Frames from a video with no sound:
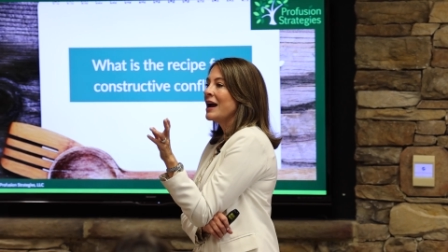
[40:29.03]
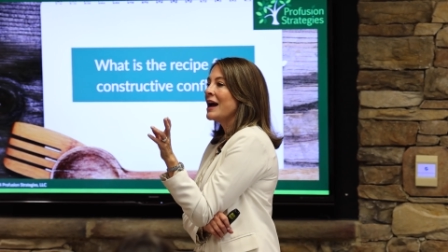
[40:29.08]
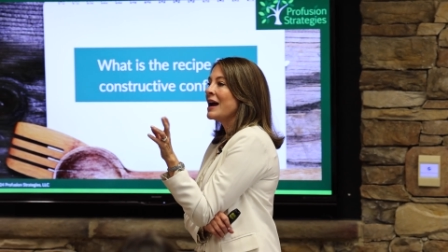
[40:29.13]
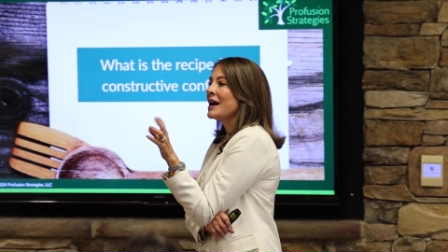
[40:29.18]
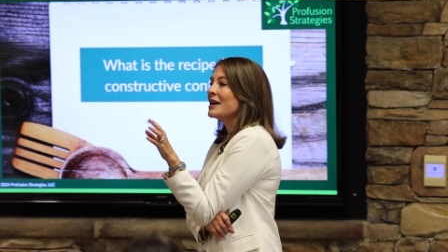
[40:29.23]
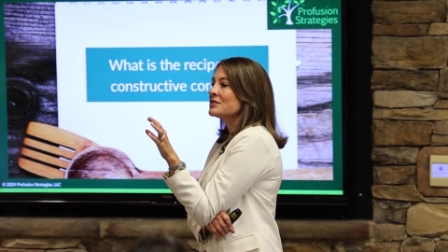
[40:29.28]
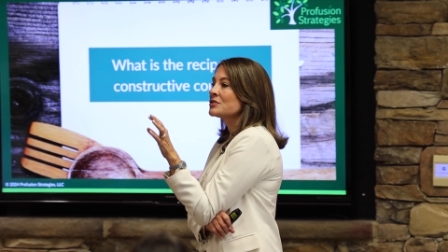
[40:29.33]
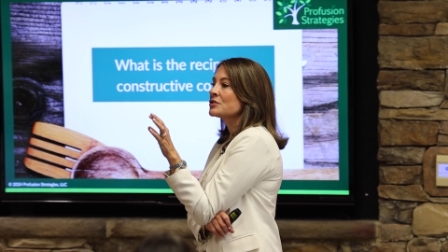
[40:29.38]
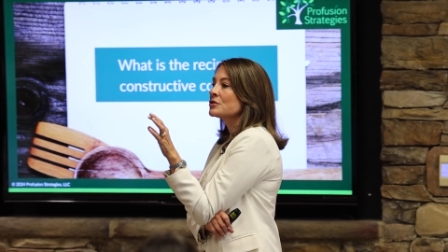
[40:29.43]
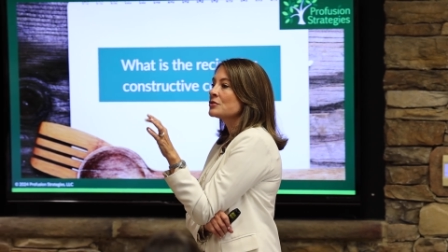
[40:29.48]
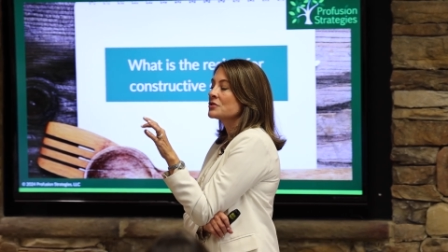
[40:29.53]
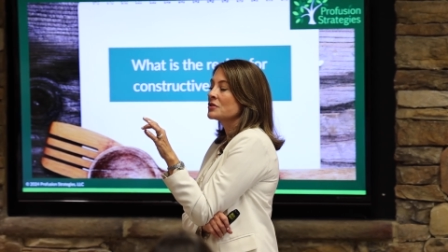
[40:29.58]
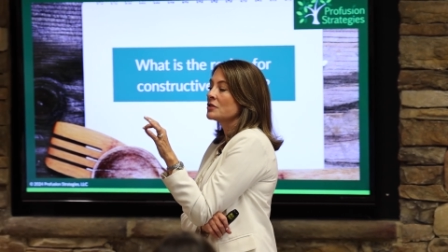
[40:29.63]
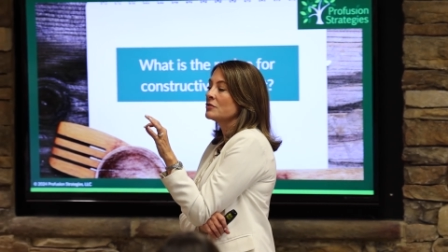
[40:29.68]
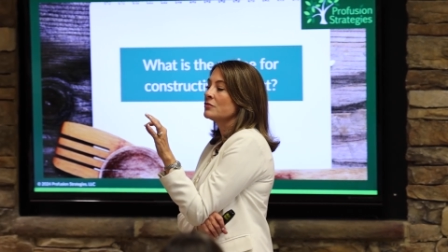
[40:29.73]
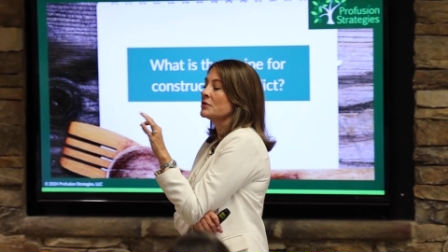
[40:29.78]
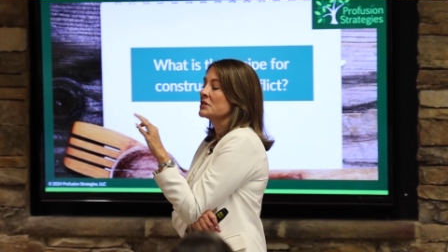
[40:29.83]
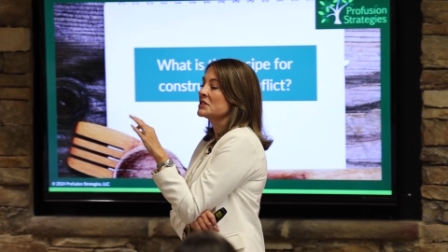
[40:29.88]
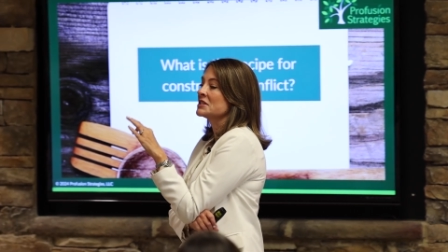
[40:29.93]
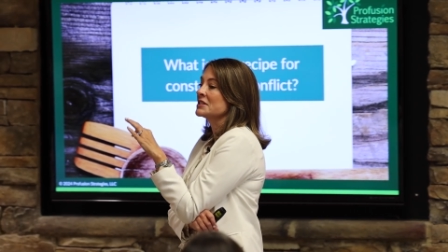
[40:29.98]
ask
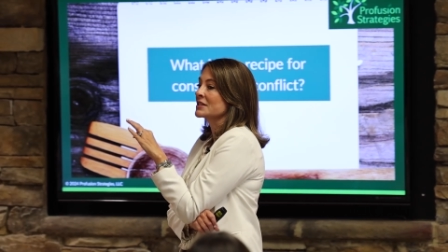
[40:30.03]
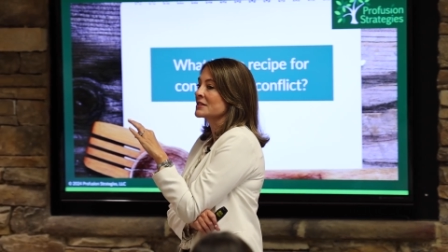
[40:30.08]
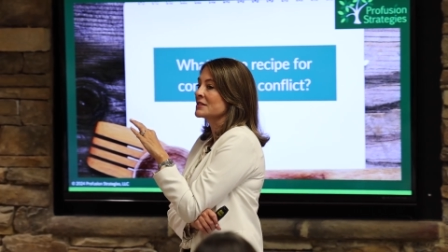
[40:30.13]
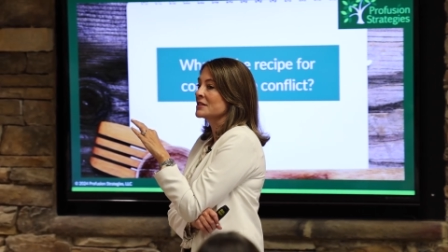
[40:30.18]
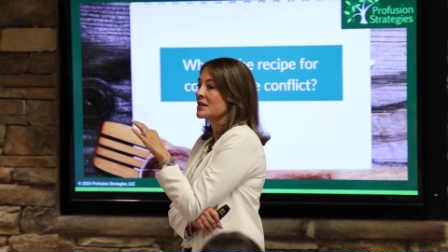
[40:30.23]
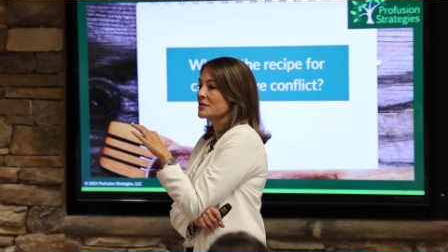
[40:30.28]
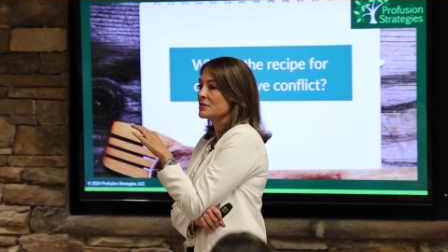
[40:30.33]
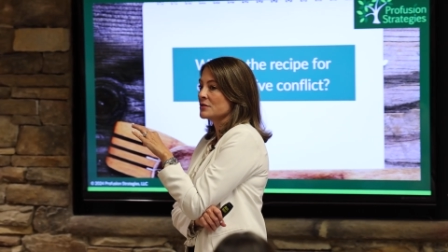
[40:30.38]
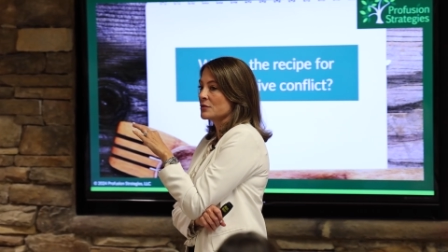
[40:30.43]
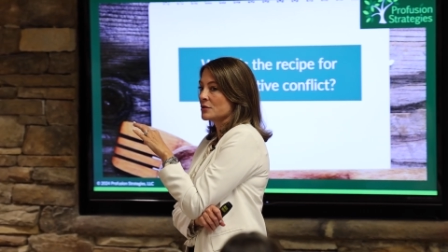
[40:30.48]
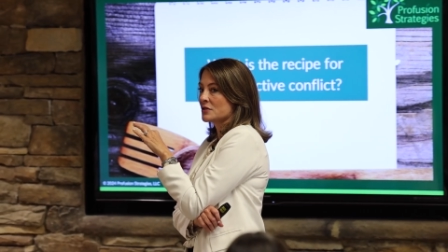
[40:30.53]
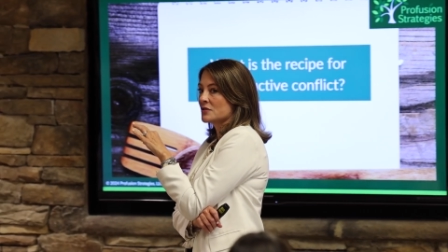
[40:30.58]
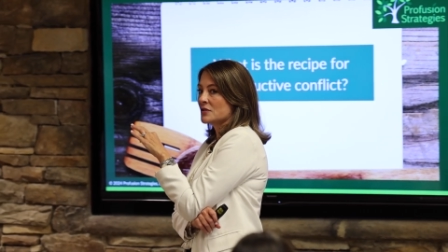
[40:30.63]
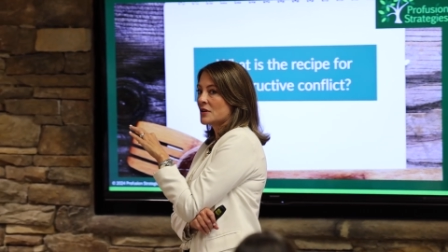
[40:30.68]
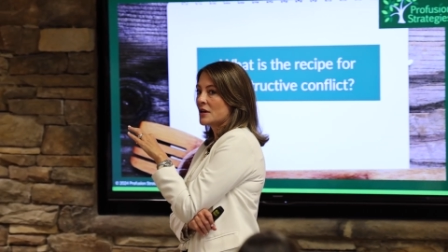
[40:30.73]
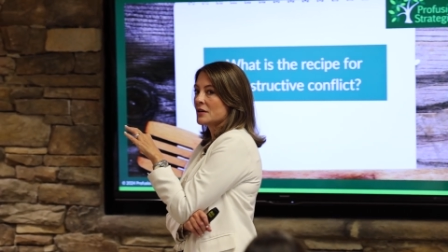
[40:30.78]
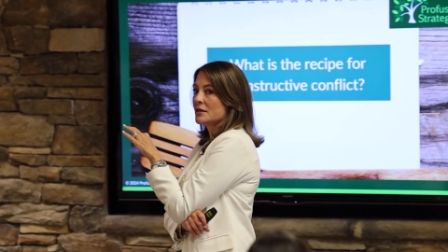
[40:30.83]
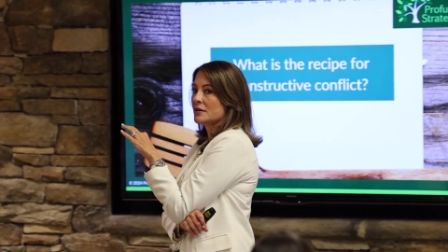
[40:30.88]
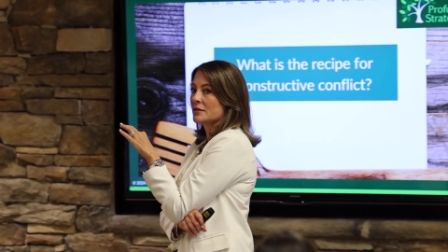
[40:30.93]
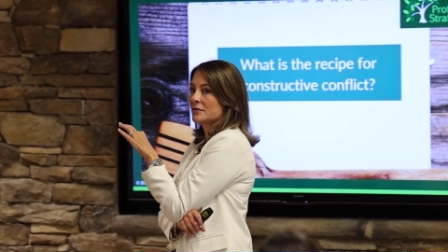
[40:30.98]
yourself what success looks
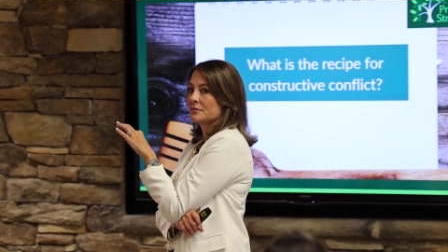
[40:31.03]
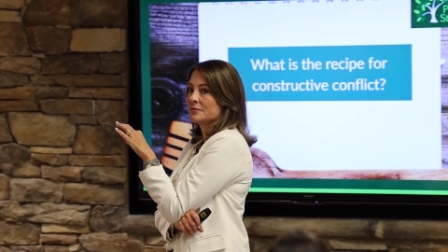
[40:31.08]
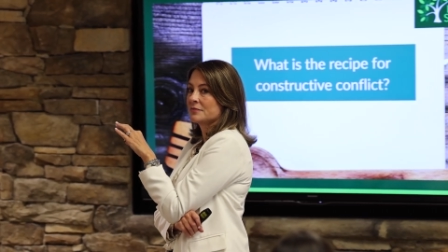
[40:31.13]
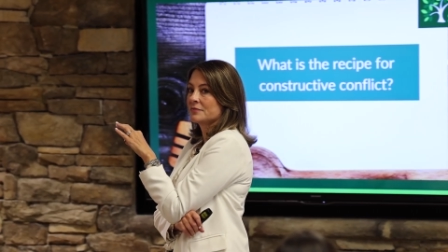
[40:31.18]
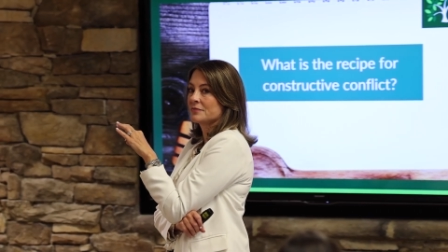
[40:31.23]
like.